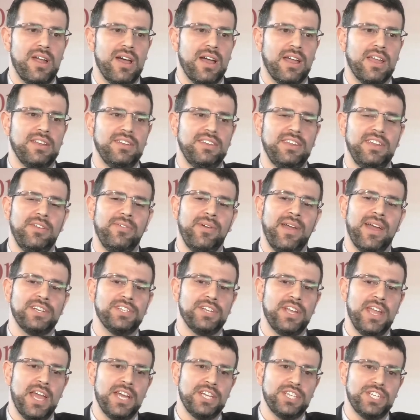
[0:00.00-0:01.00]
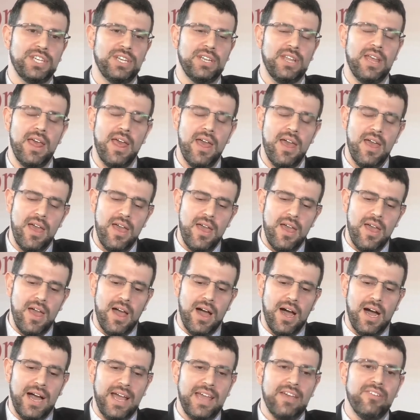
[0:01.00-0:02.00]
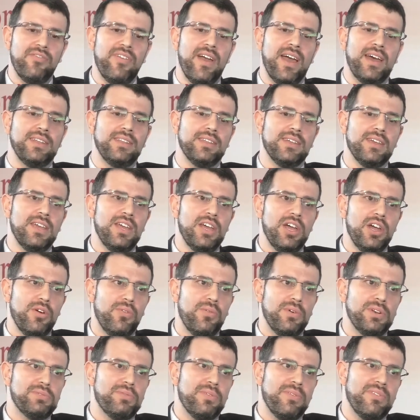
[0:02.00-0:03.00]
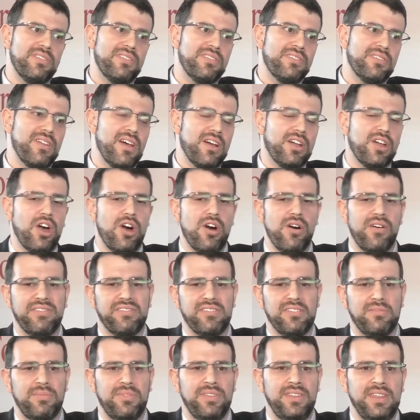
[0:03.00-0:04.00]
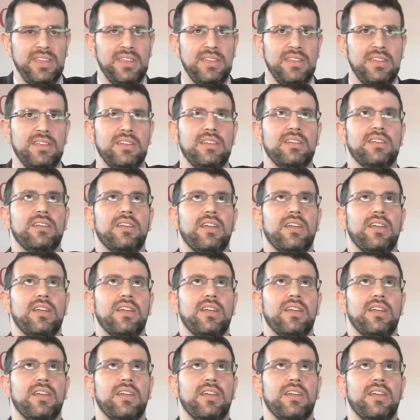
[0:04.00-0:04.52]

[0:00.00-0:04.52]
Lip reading: continuing education event, which was co-hosted with the